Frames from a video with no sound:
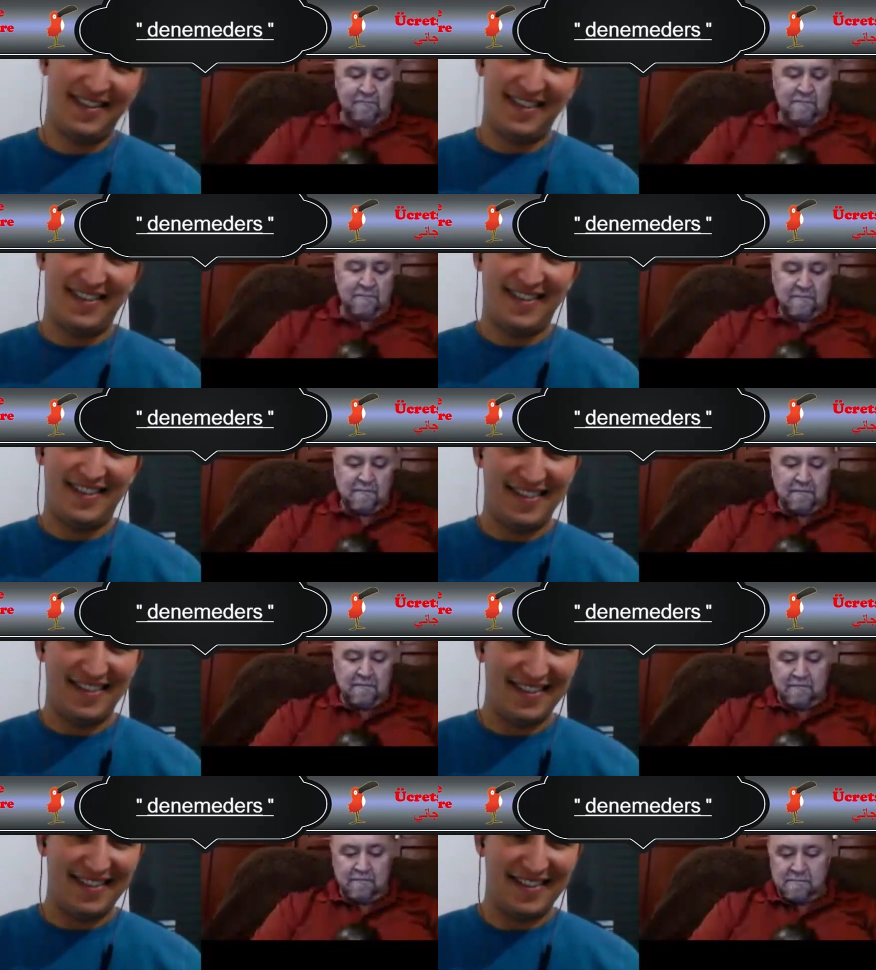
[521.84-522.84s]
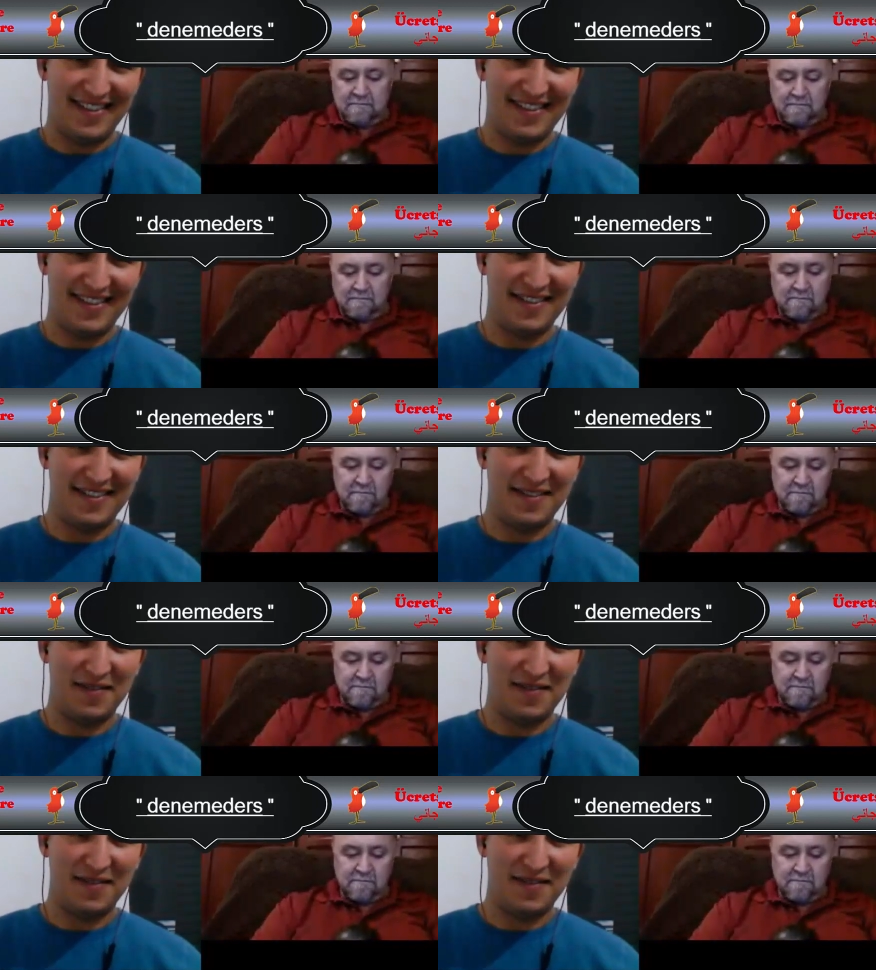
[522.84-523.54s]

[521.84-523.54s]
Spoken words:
No one is speaking in this clip.